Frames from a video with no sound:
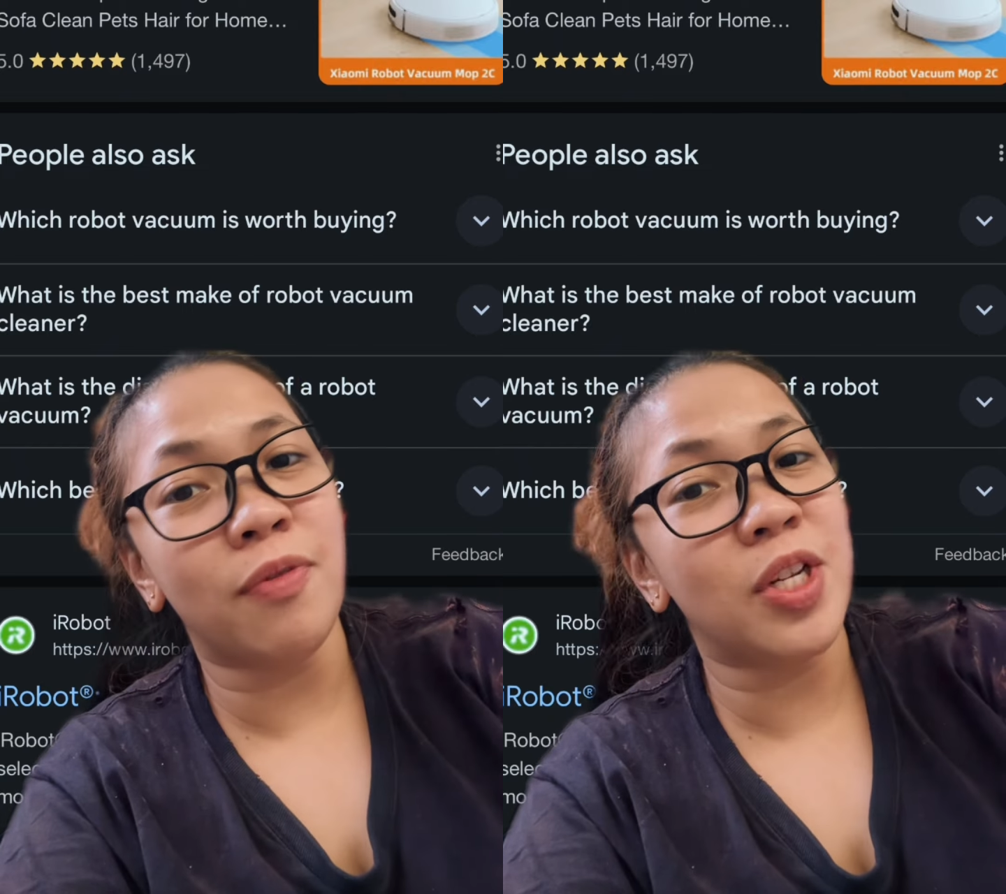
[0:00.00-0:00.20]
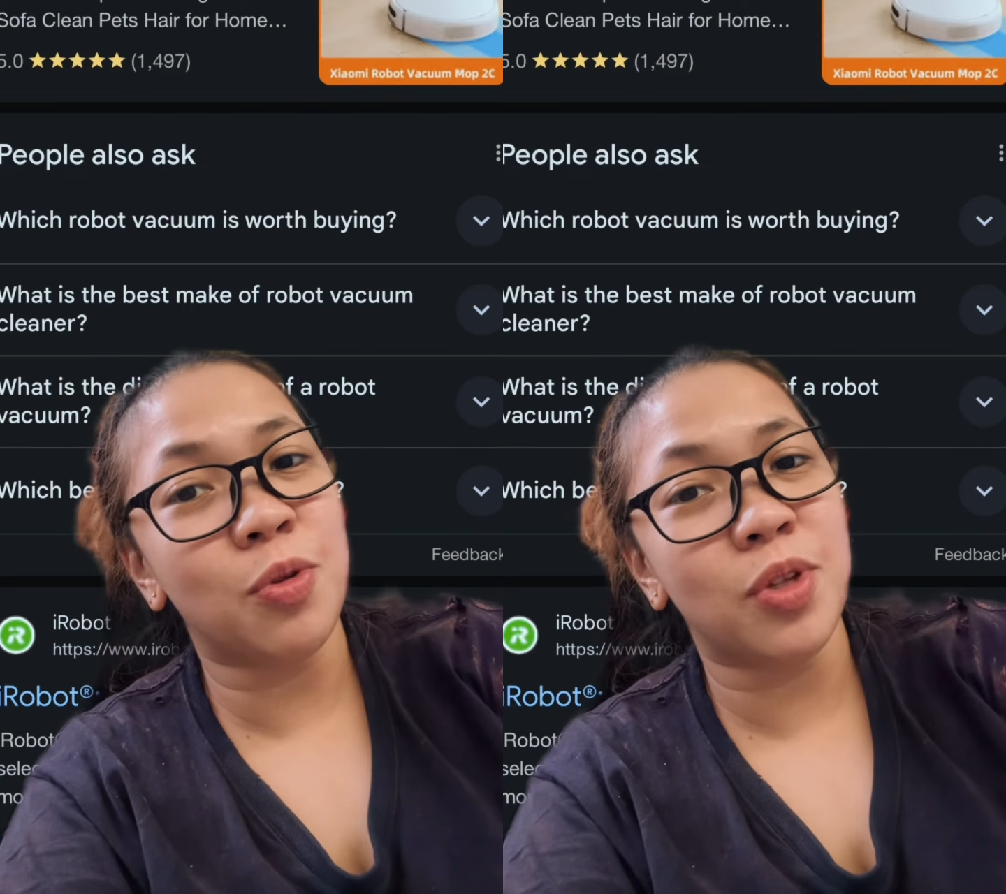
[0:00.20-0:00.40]

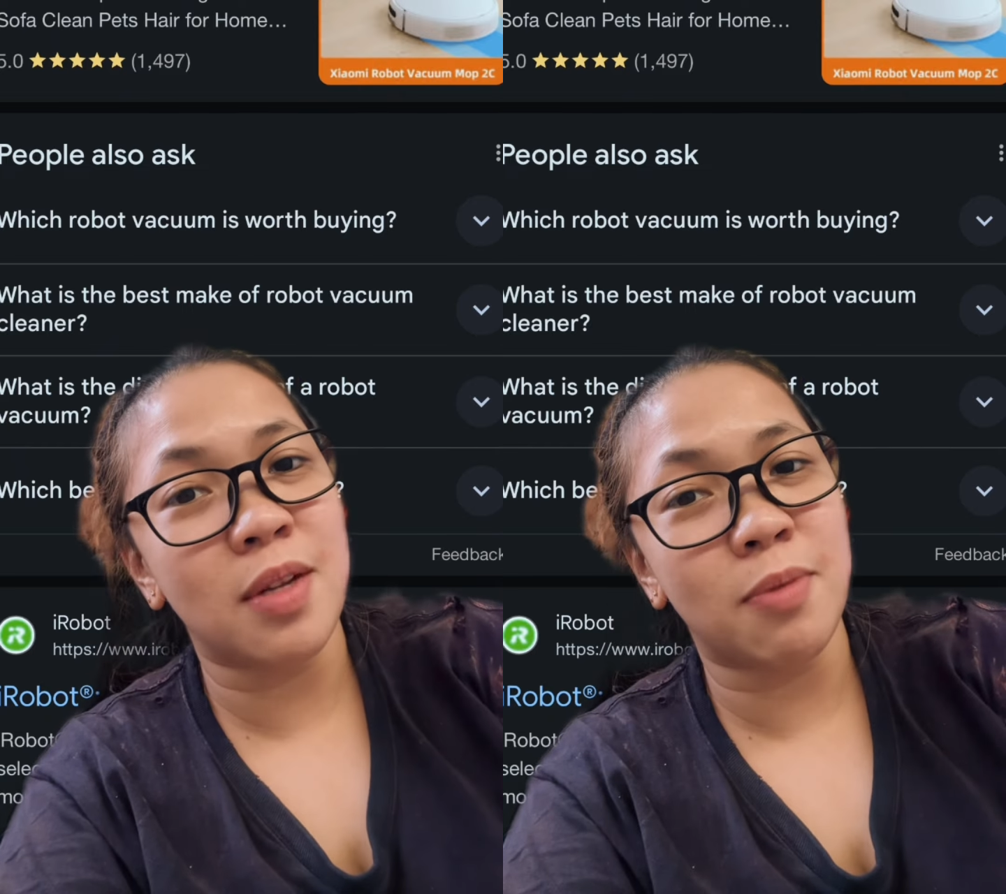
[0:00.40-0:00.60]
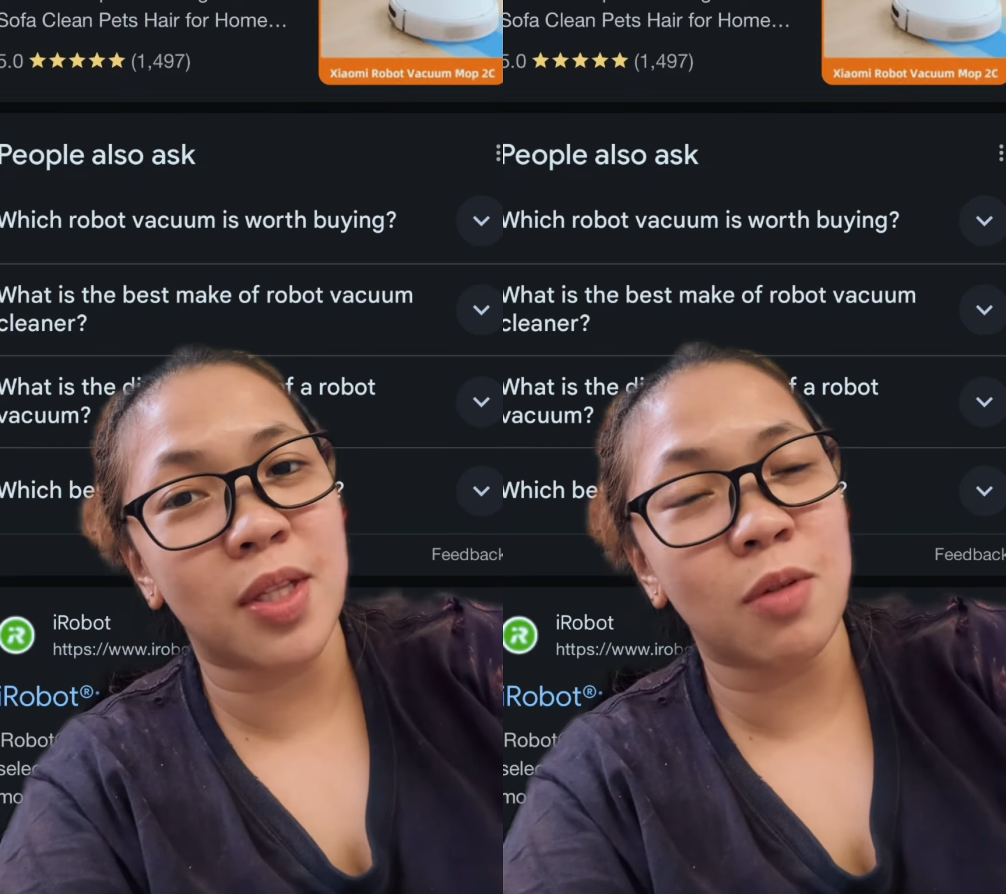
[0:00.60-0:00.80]
featured
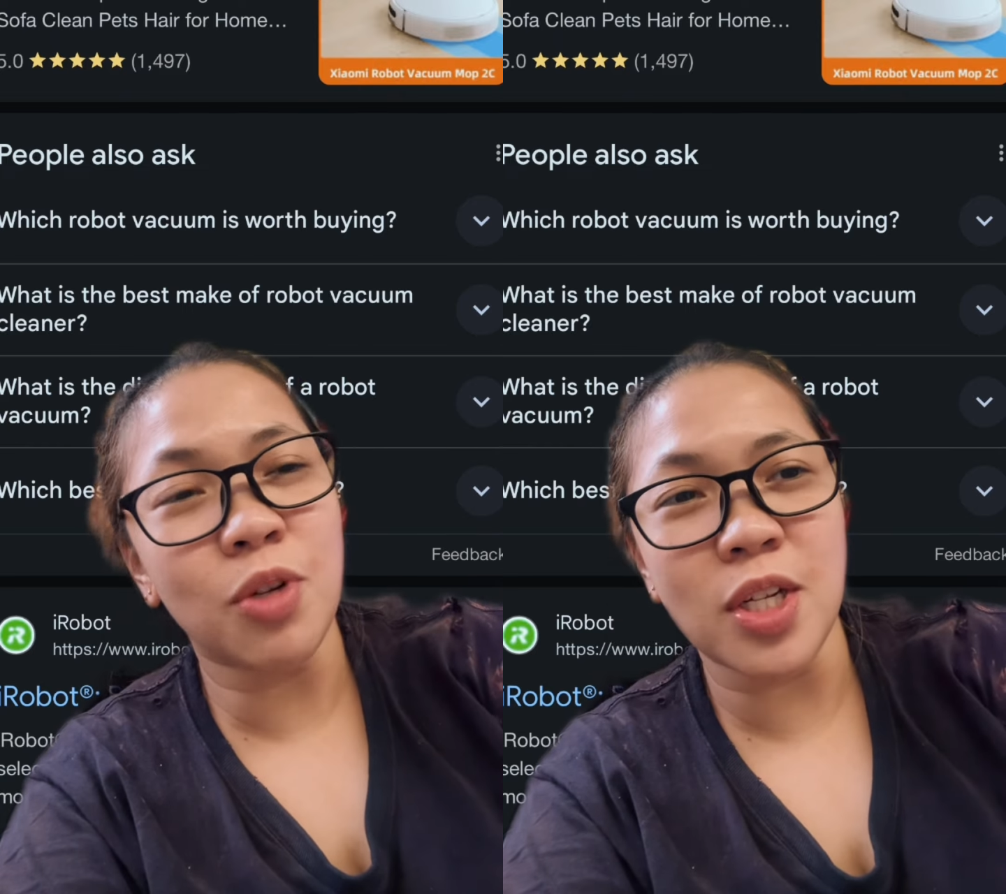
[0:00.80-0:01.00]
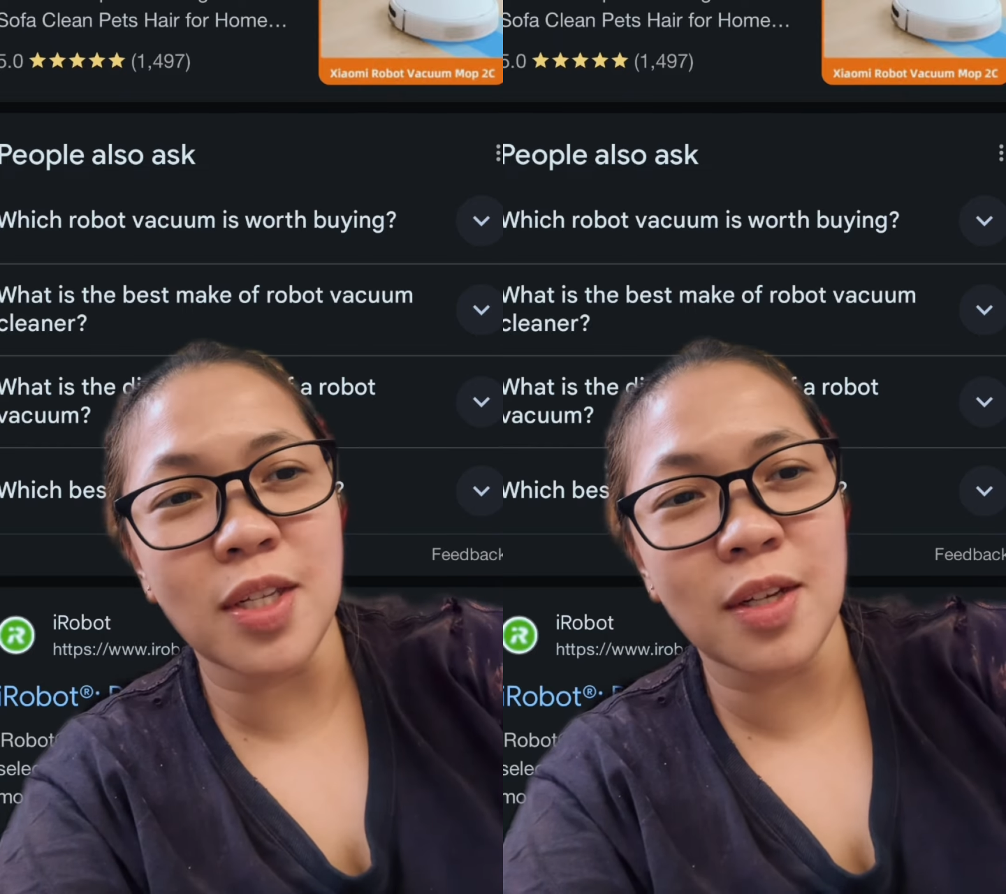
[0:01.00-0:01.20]
snippets, which is